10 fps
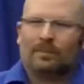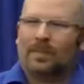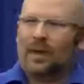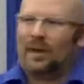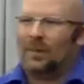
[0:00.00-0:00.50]

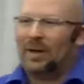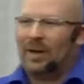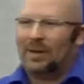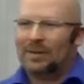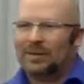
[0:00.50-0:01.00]
Anybody
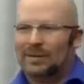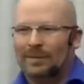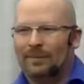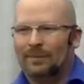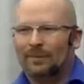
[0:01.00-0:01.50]
else?
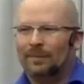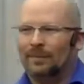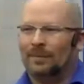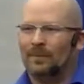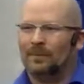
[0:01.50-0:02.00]

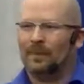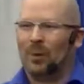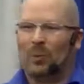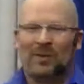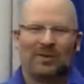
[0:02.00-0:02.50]

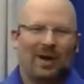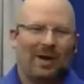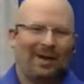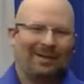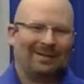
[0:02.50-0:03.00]
Don't be shy.